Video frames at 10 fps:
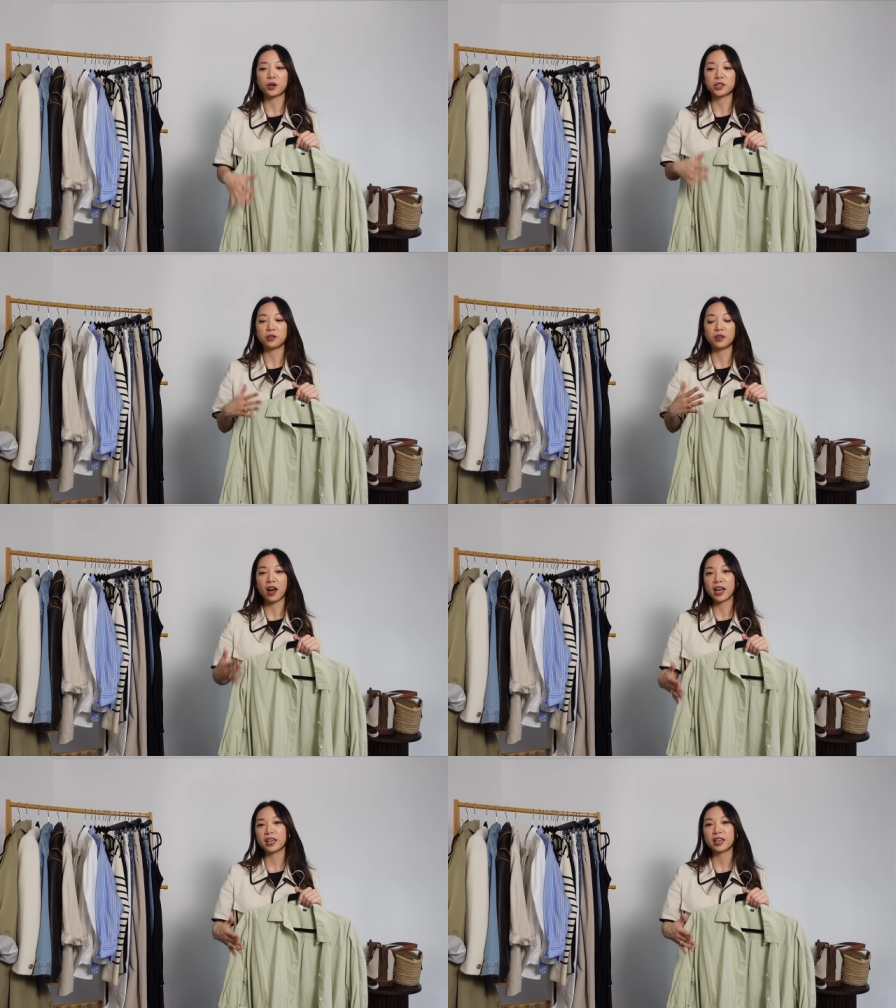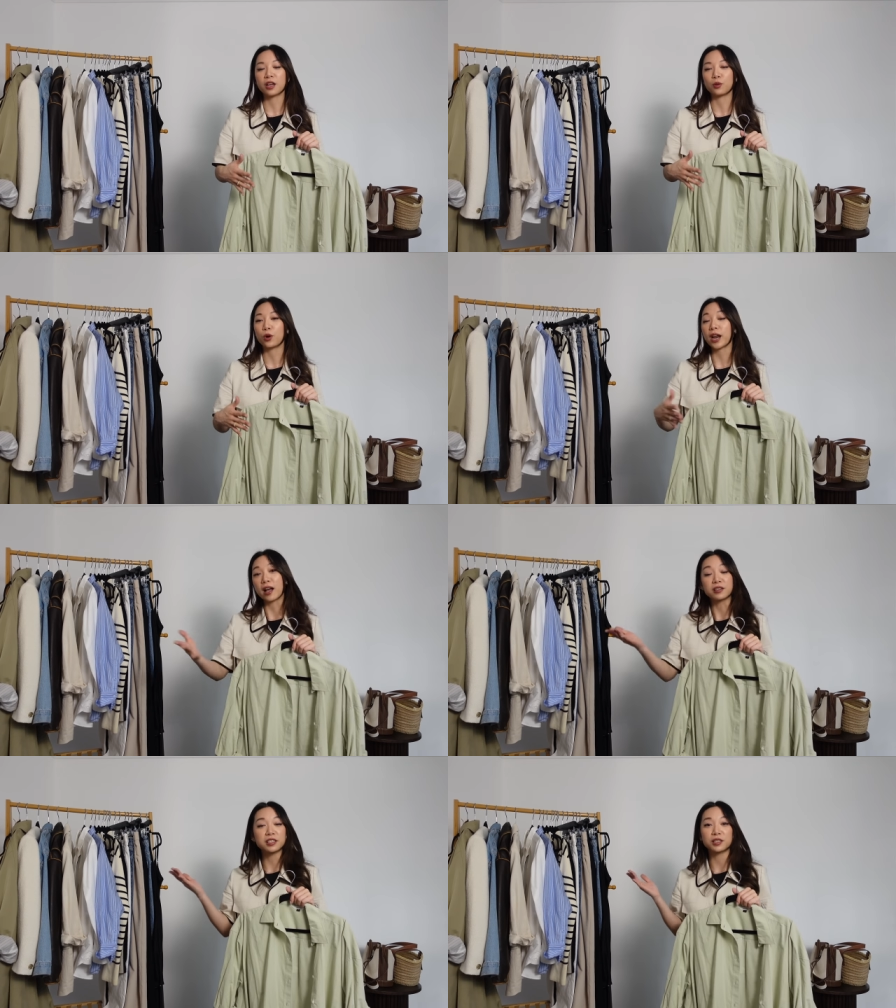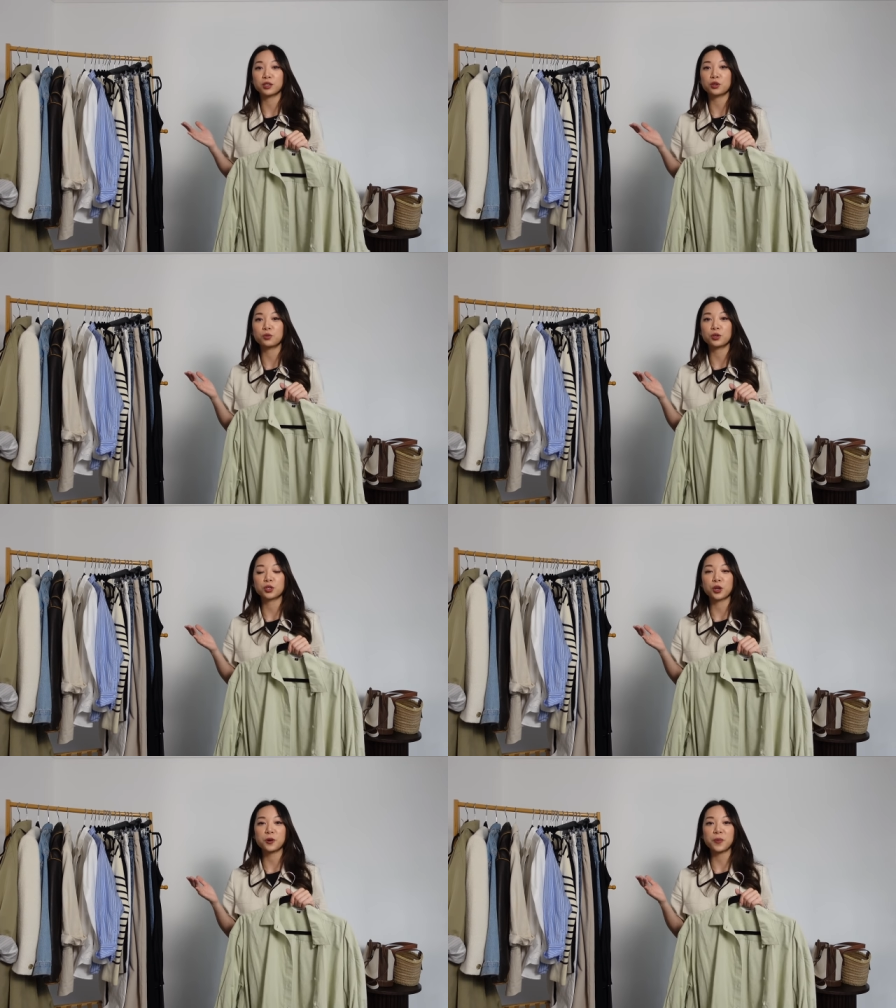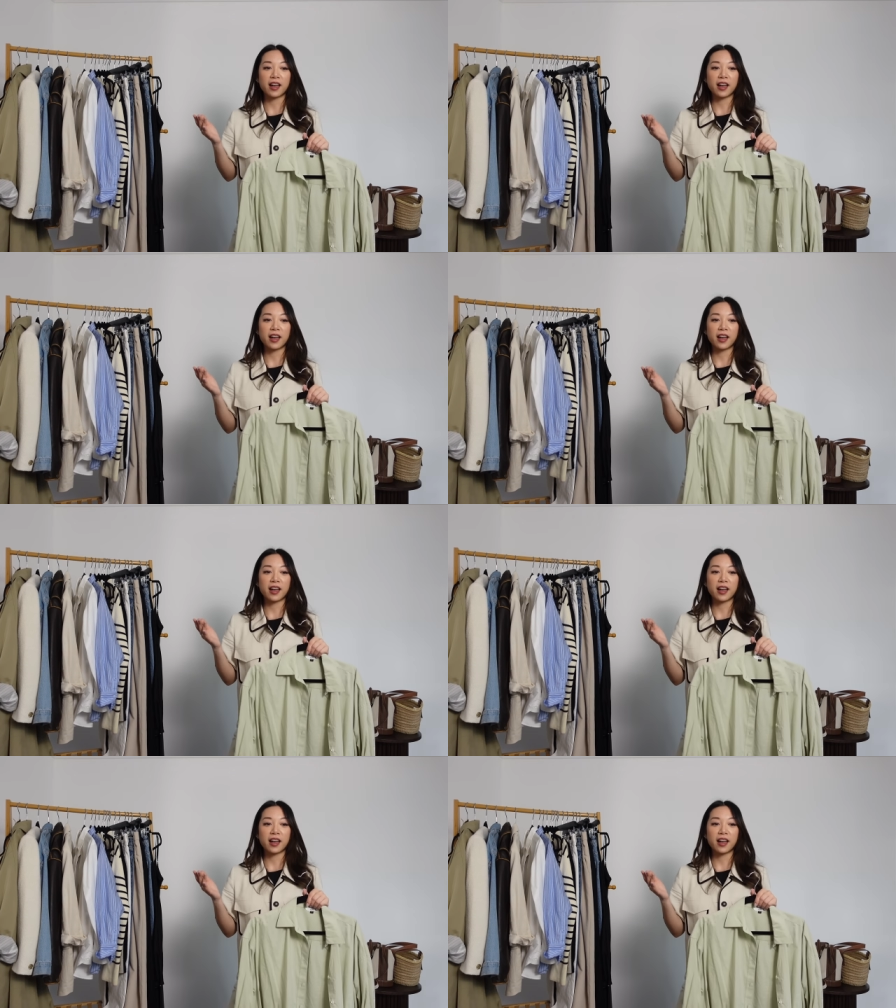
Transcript: what you like and what else is in your wardrobe.